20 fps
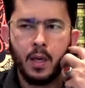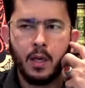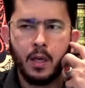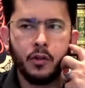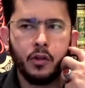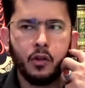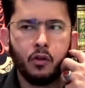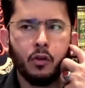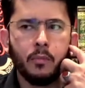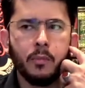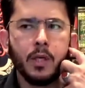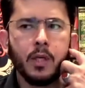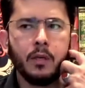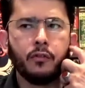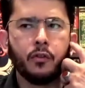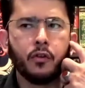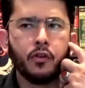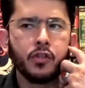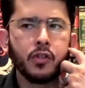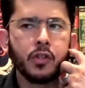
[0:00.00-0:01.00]
In the Umari
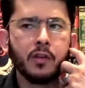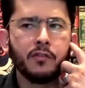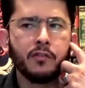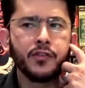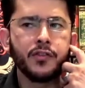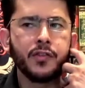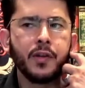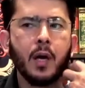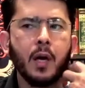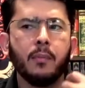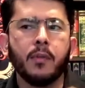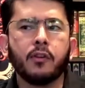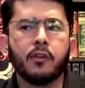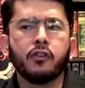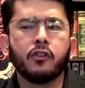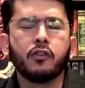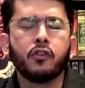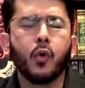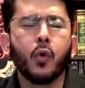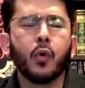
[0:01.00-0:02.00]
version of Islam, there's
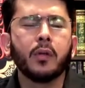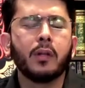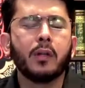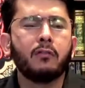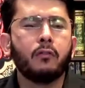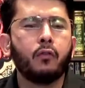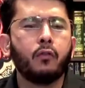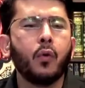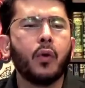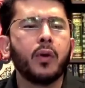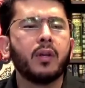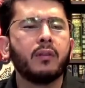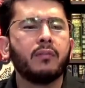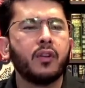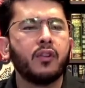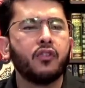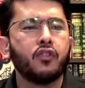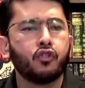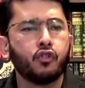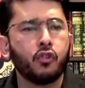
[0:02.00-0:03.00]
a total void of
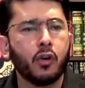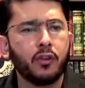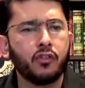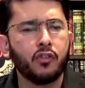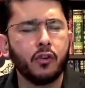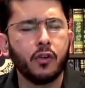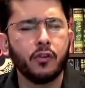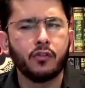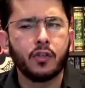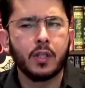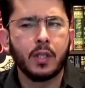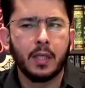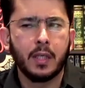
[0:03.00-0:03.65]
instructions